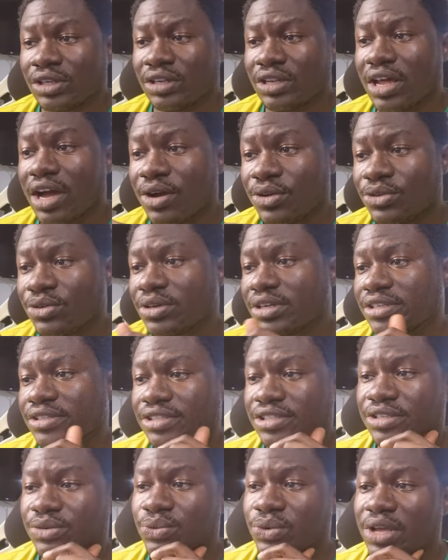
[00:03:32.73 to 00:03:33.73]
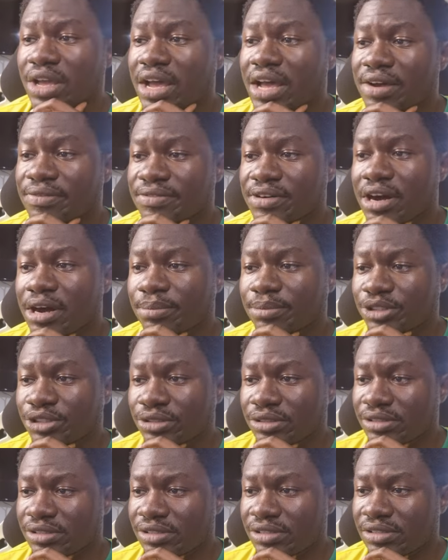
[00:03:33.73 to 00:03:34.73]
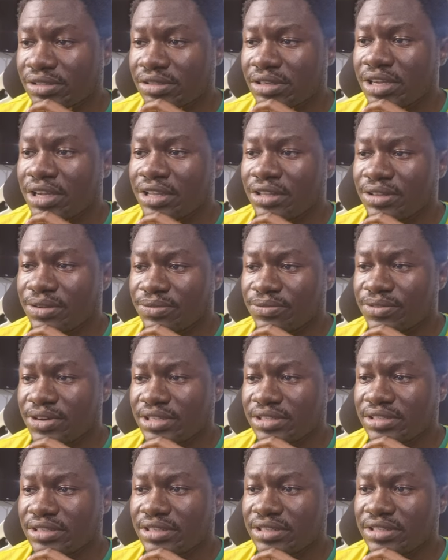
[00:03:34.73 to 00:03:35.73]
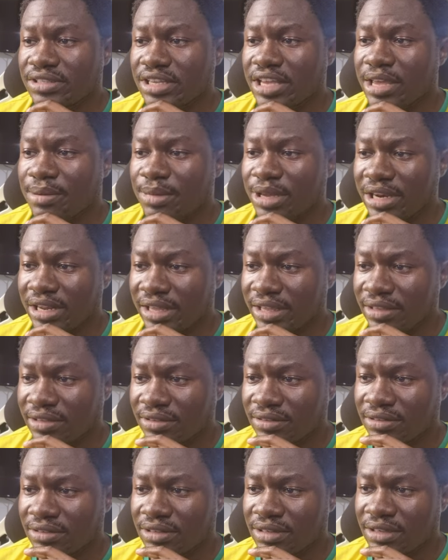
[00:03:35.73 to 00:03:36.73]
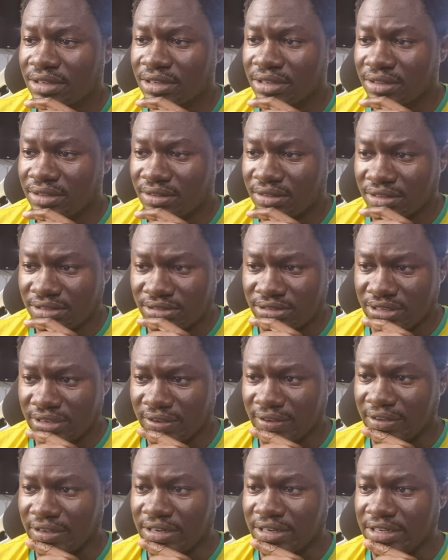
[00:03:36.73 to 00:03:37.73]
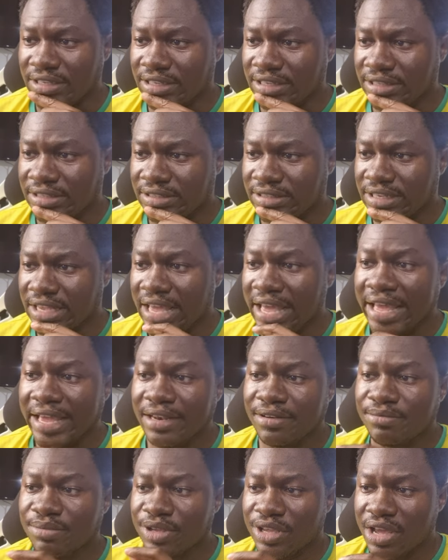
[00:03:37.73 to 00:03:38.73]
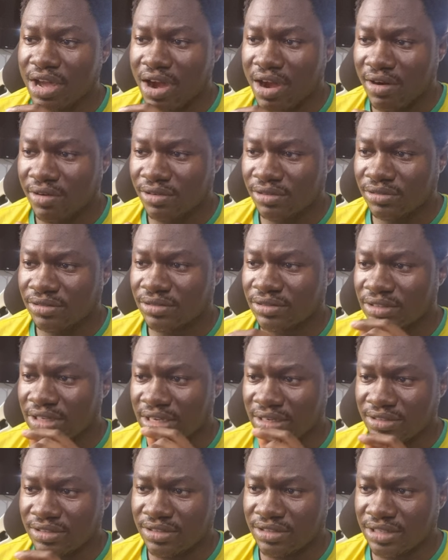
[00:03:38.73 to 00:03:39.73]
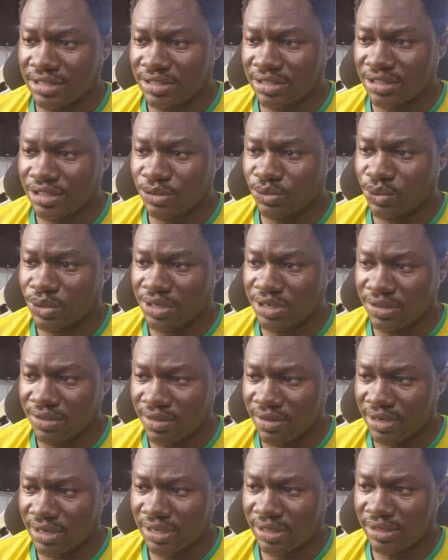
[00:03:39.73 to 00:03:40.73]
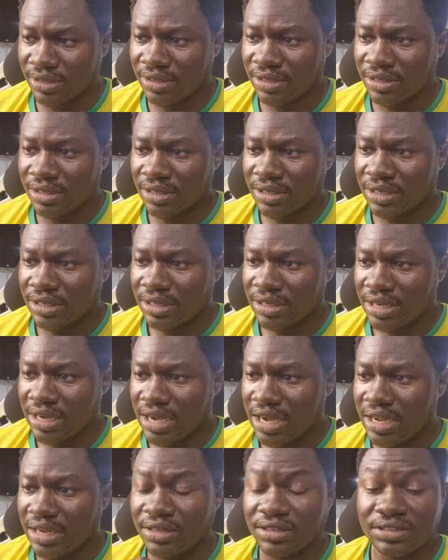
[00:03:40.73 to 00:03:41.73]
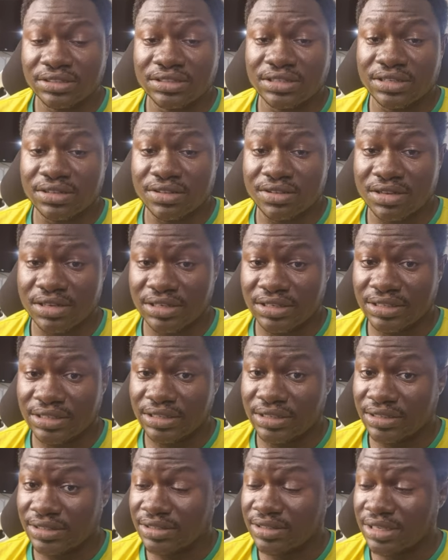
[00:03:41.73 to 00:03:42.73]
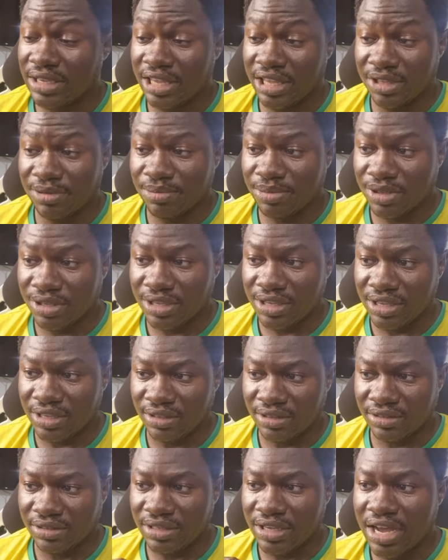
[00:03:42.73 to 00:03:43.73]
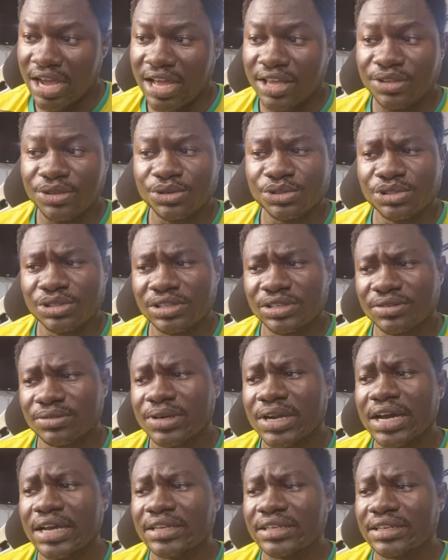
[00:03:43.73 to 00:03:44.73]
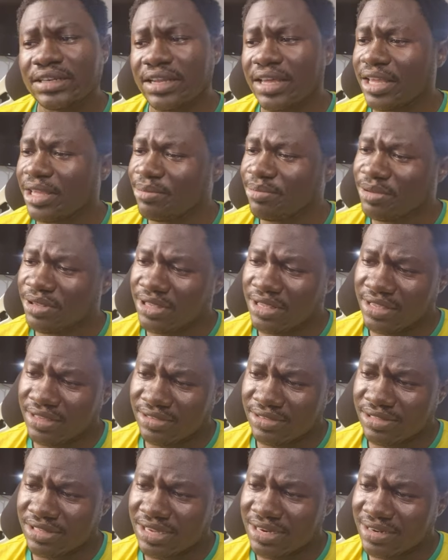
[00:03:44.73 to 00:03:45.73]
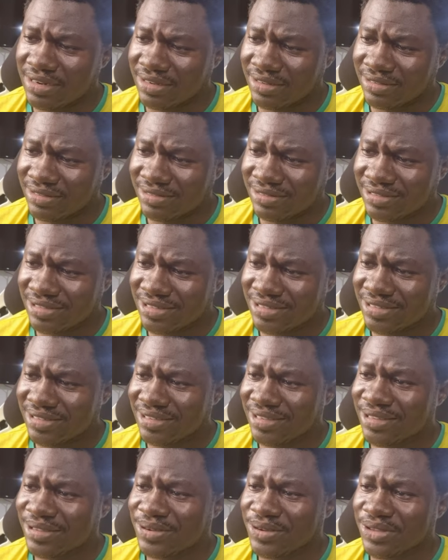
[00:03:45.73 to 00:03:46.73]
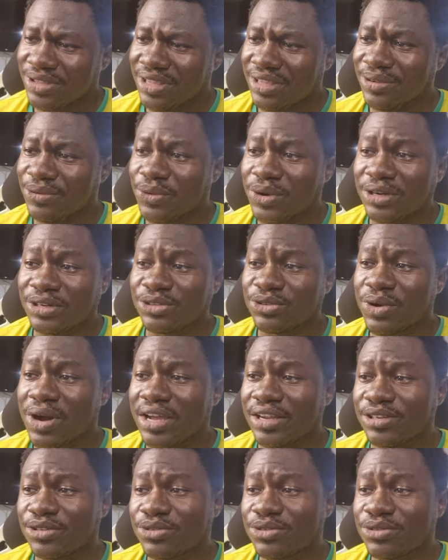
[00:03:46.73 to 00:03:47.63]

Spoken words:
Now you can see we have options. The first is MLA. The second is NBR, that's 6023. And the third is APA. I usually write in APA standard. Okay, what do?